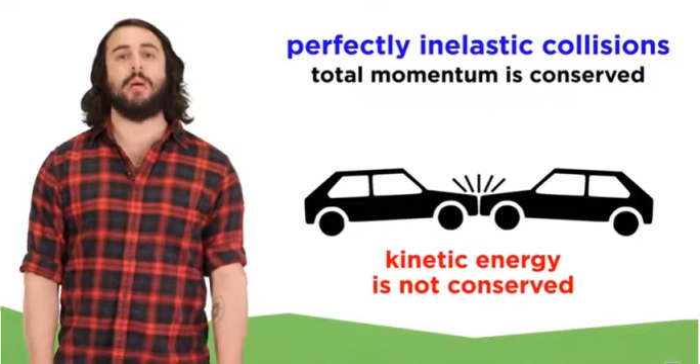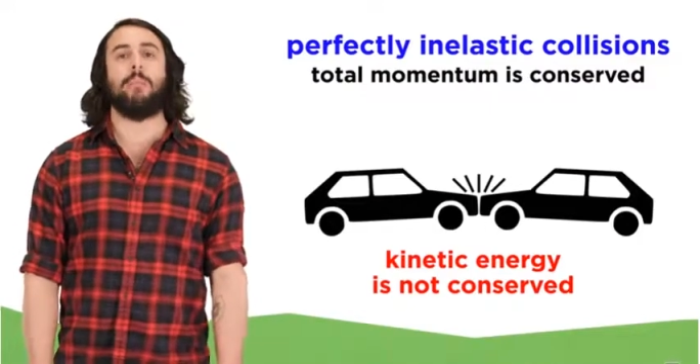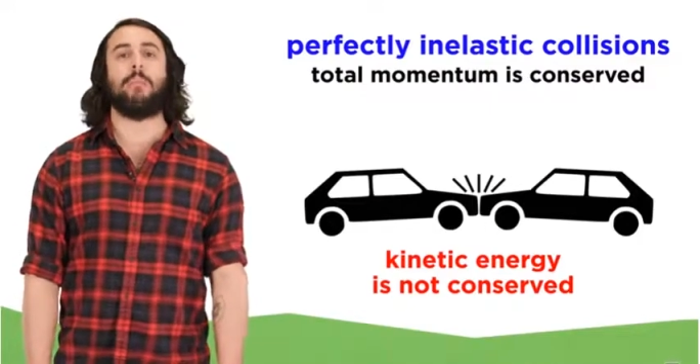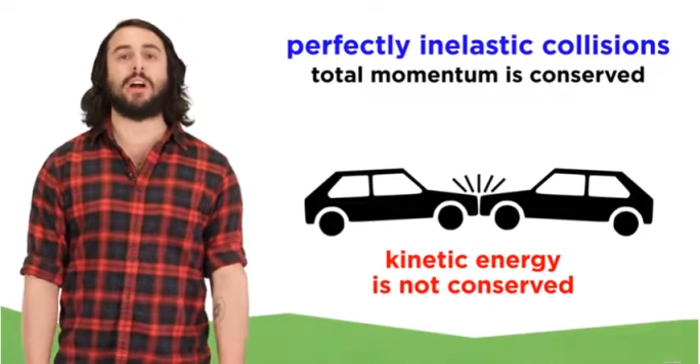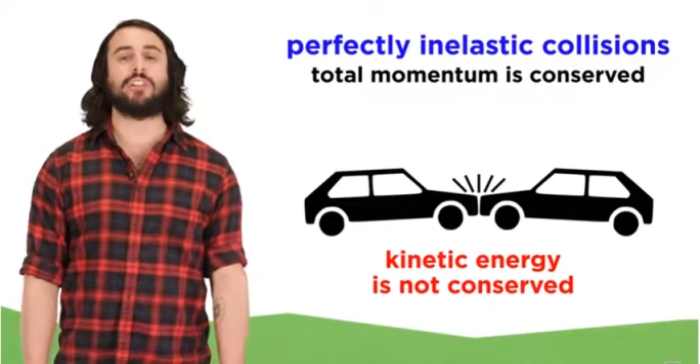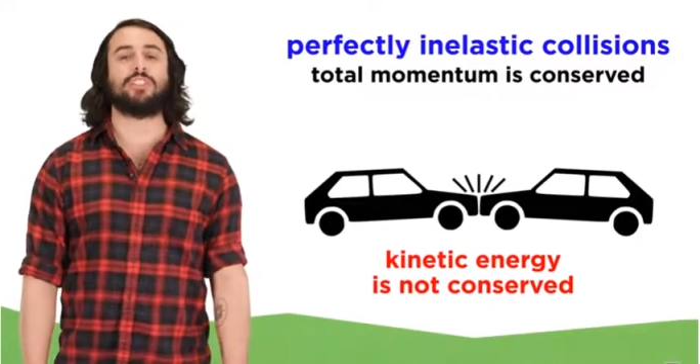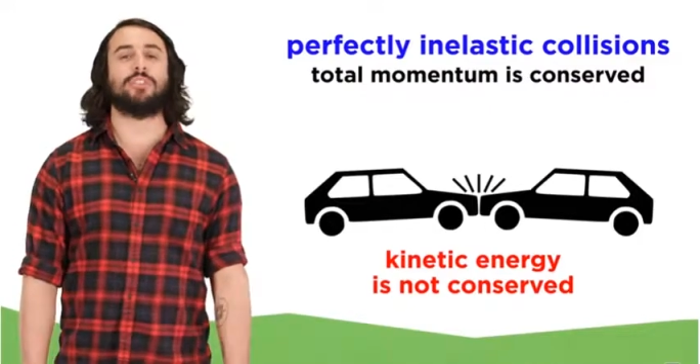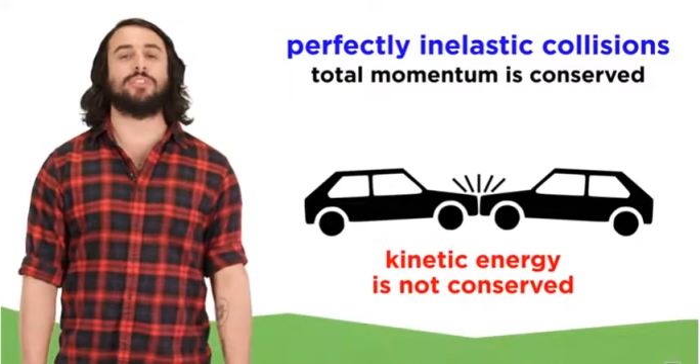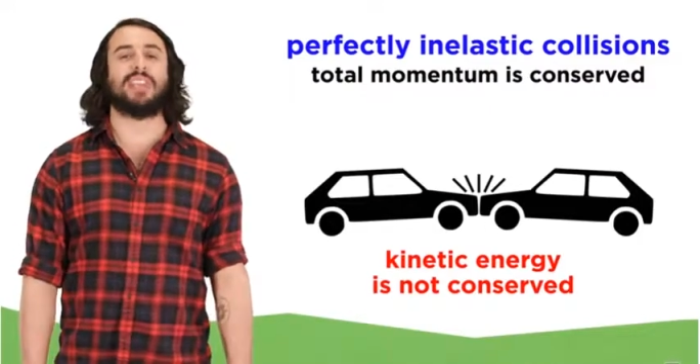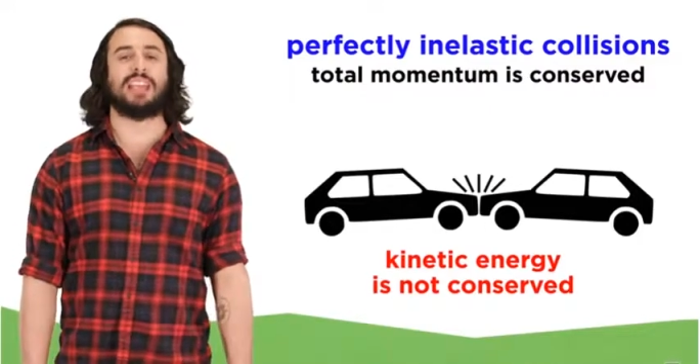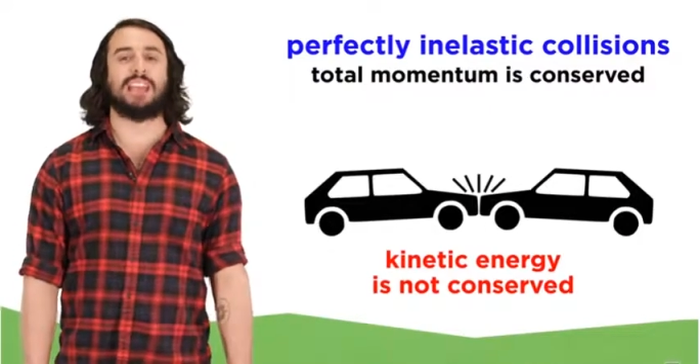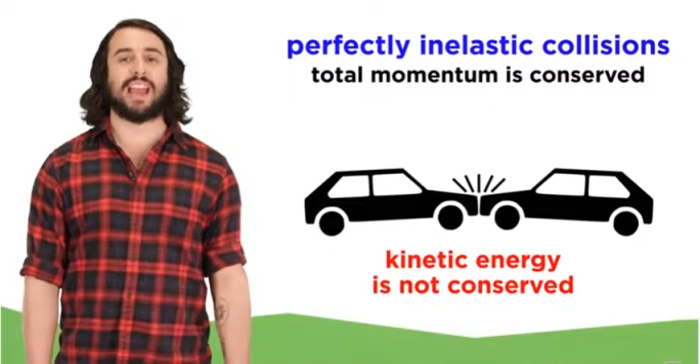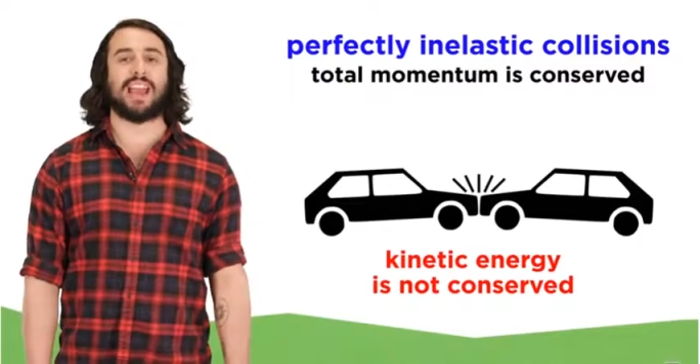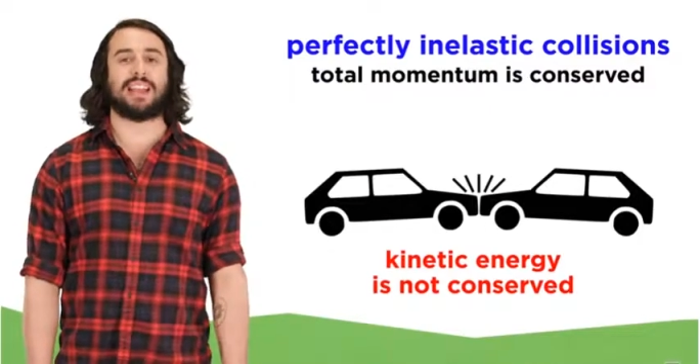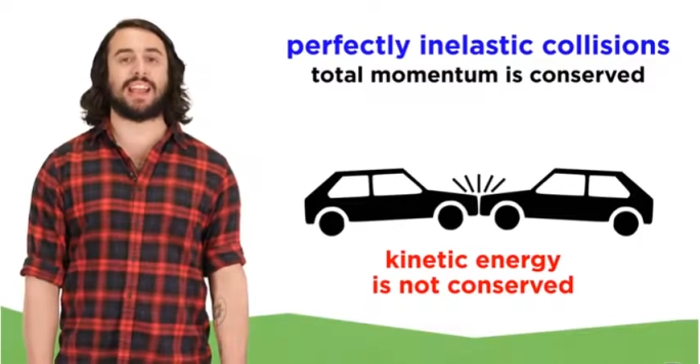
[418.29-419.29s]
Much of the
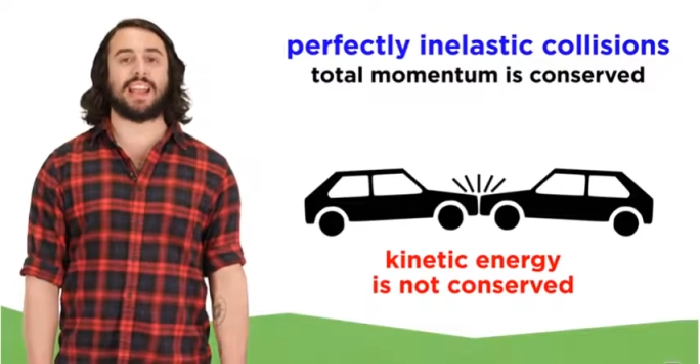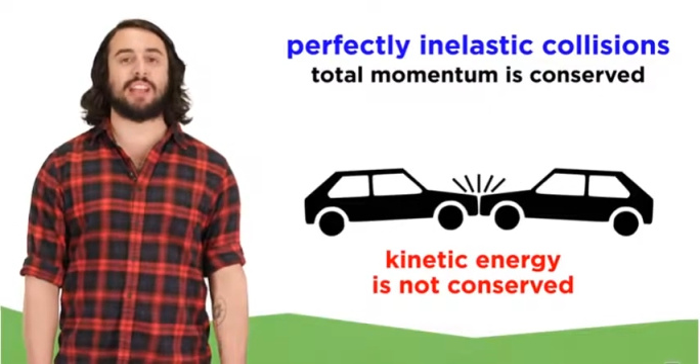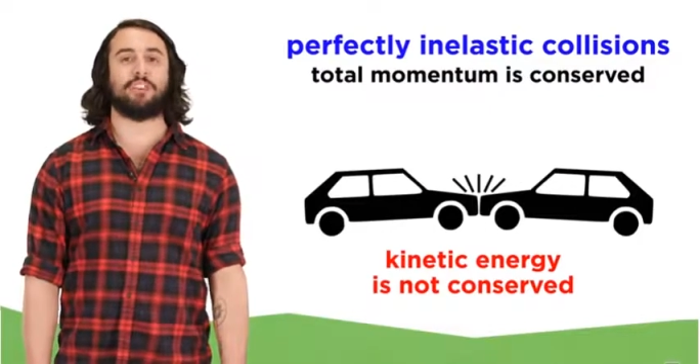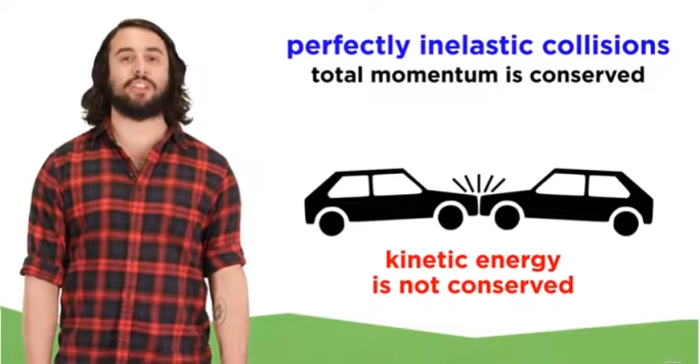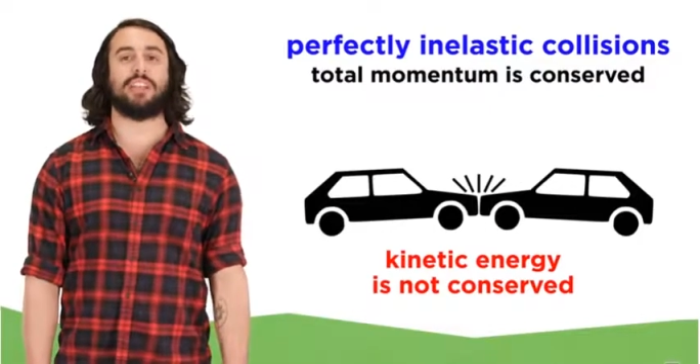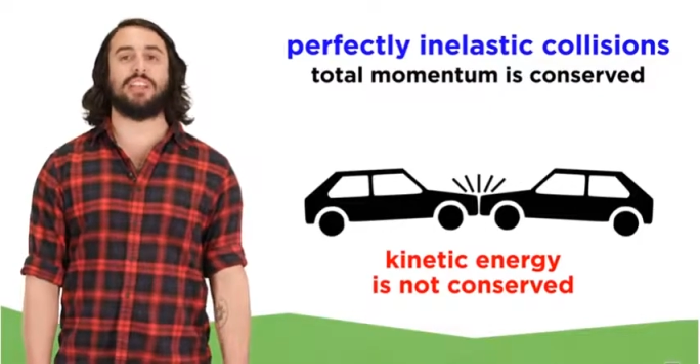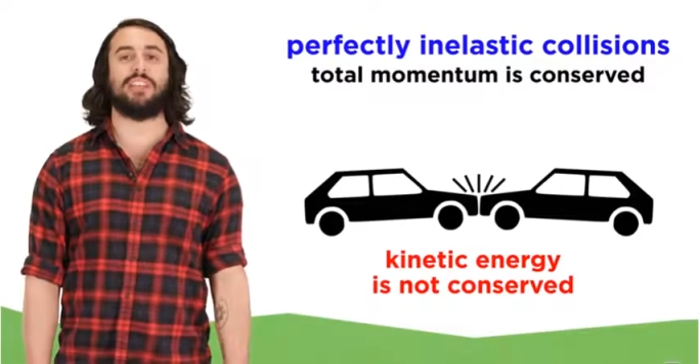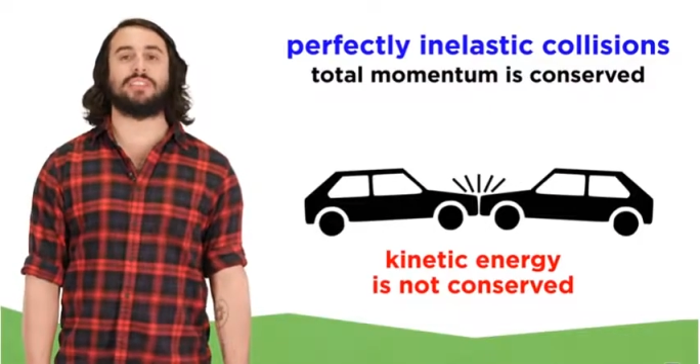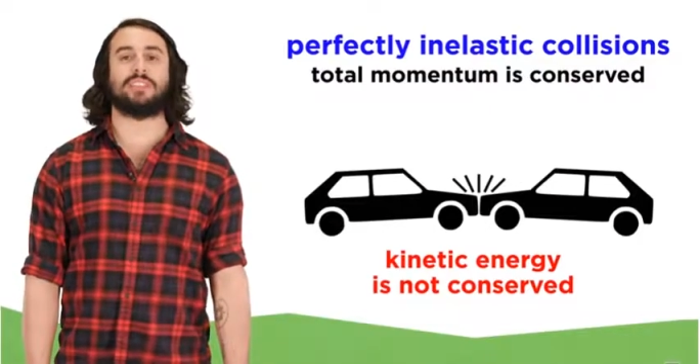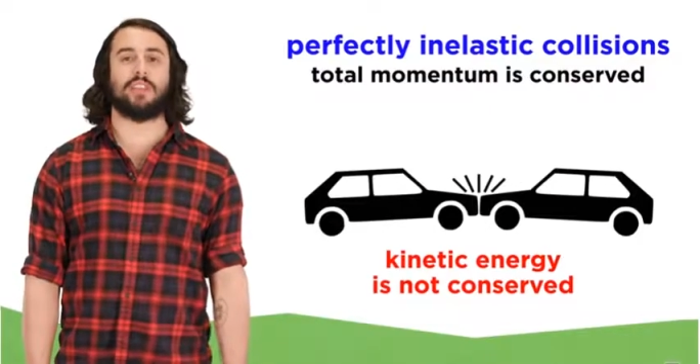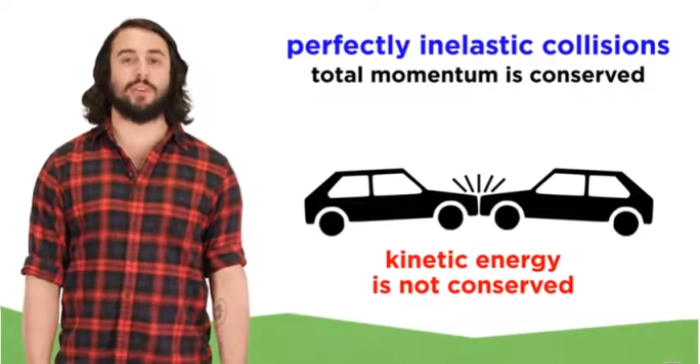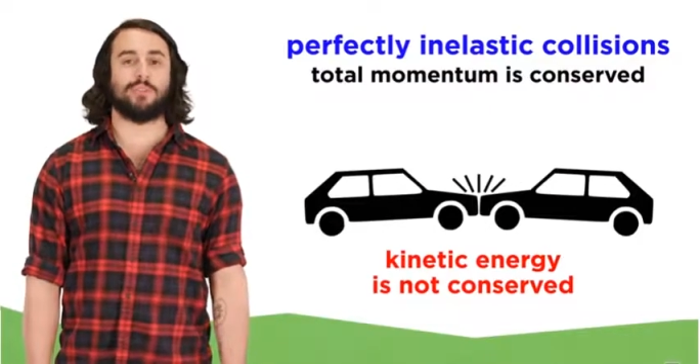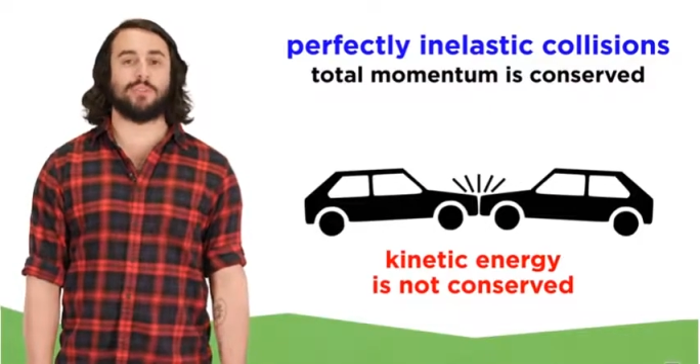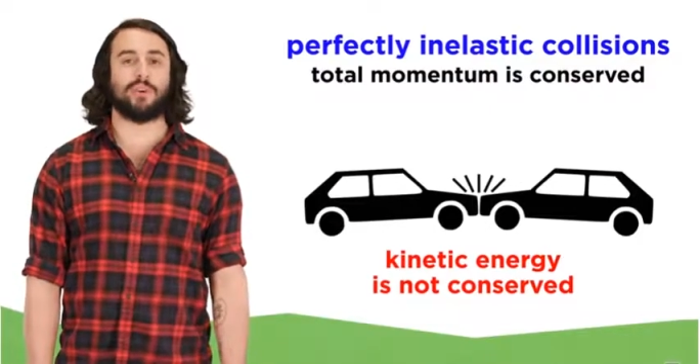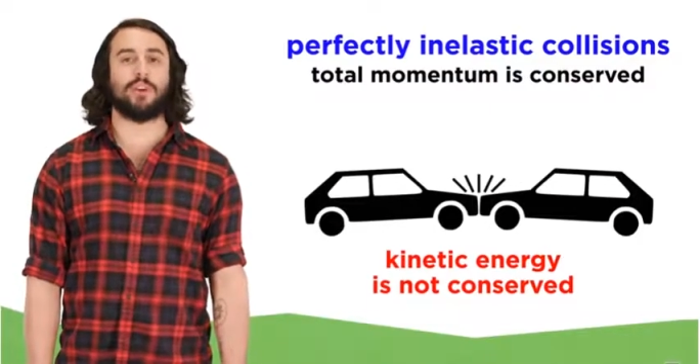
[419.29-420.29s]
kinetic energy is
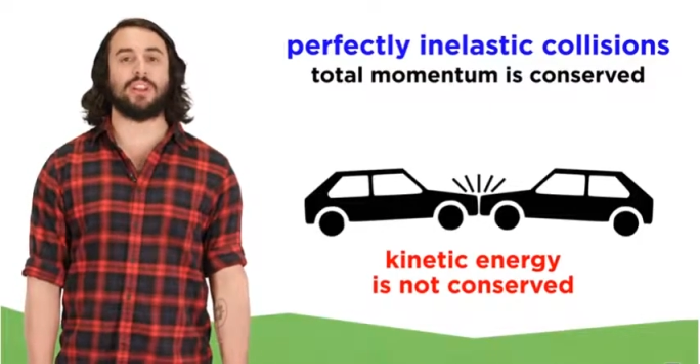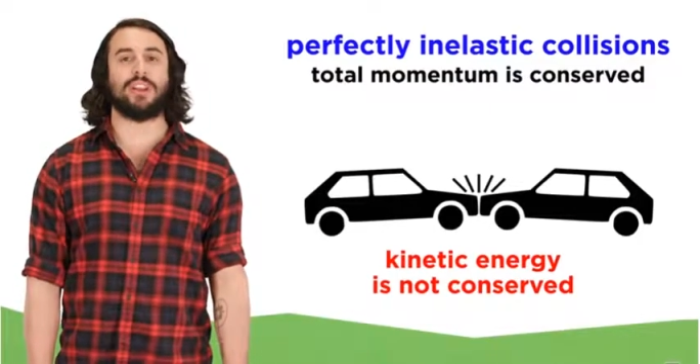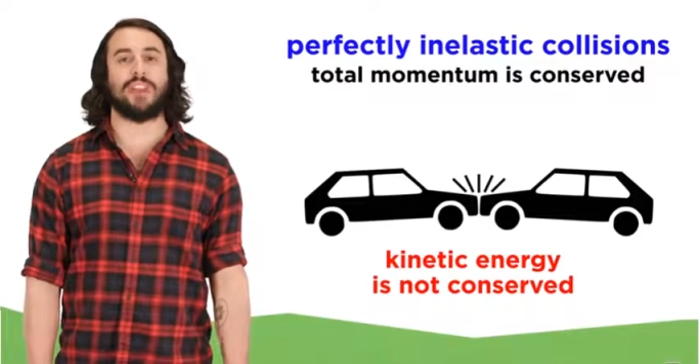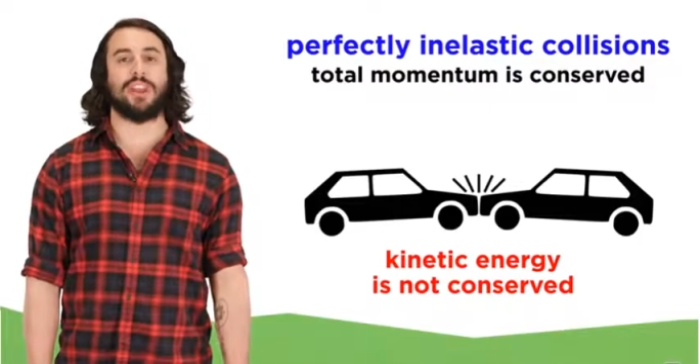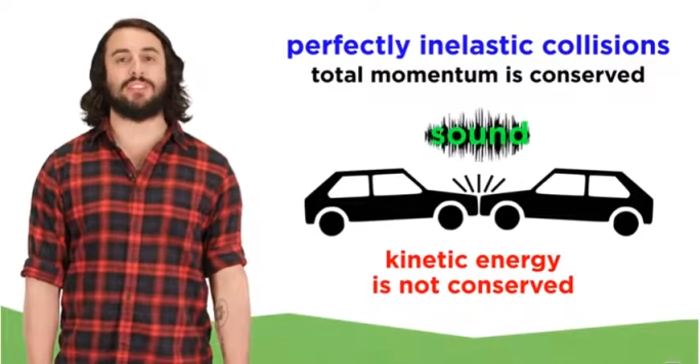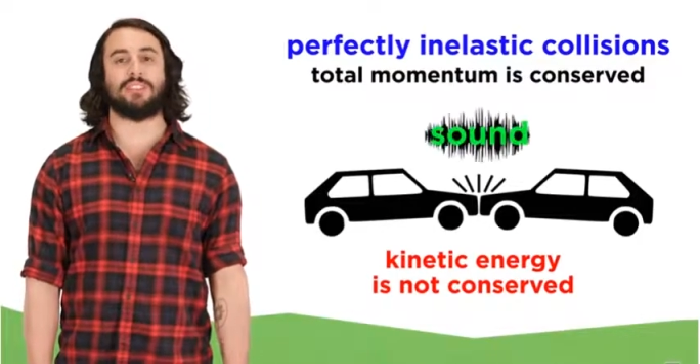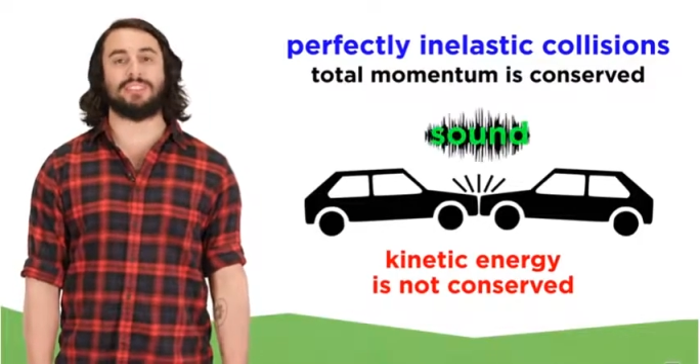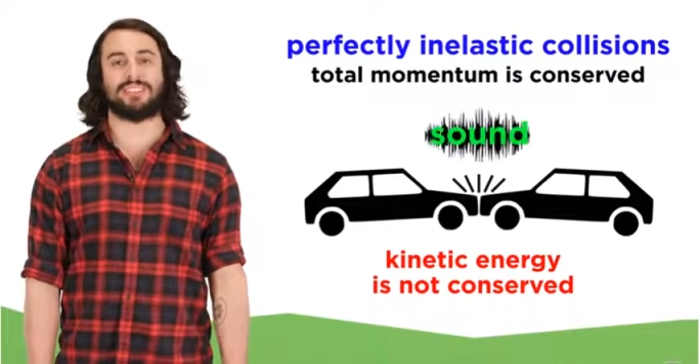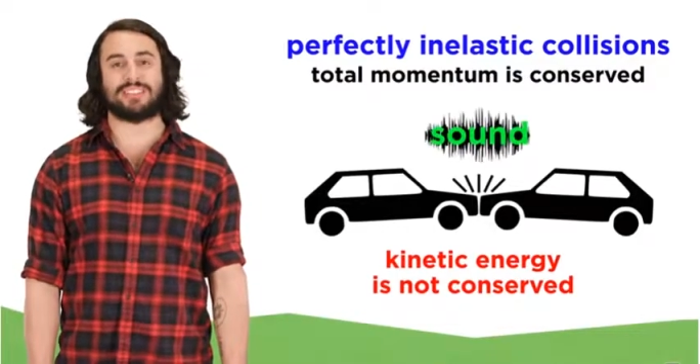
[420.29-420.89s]
converted into